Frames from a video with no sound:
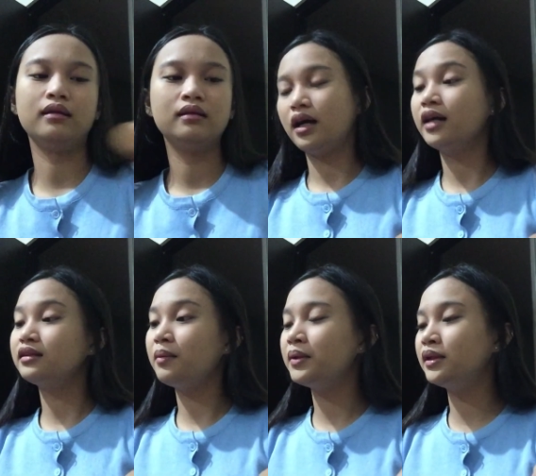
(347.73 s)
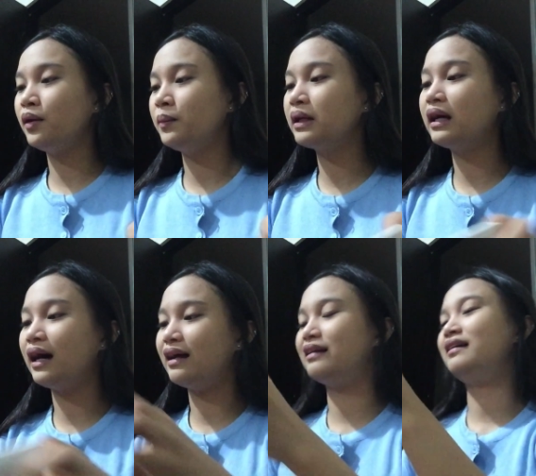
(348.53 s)
Kahit tamad ako
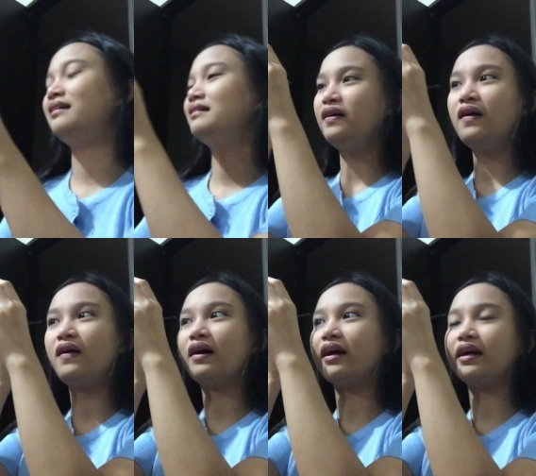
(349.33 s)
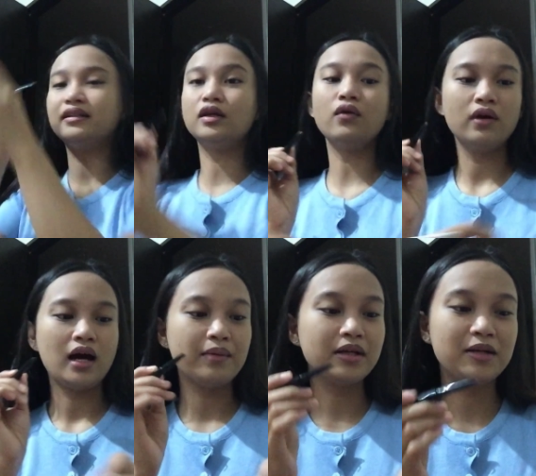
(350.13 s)
mag-aral. Okay. So,
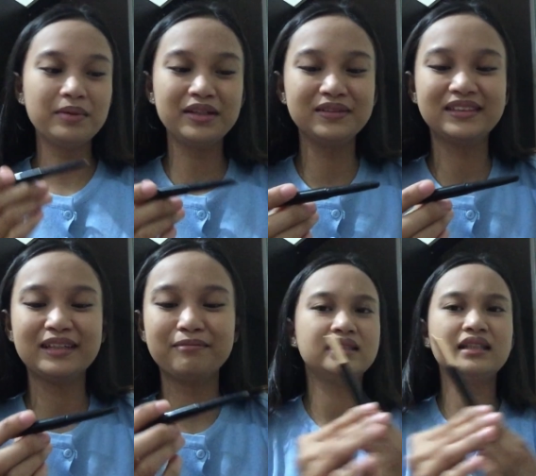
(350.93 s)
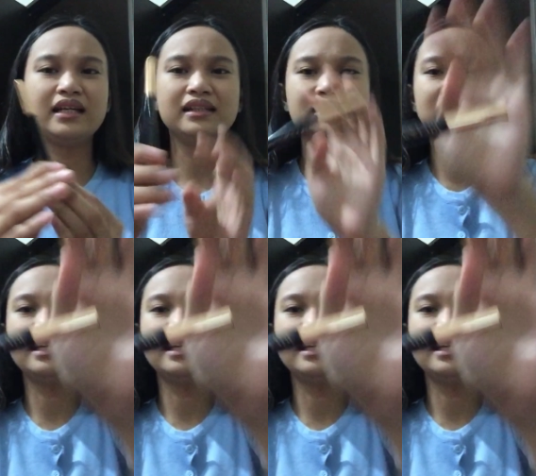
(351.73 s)
I'm gonna be using Says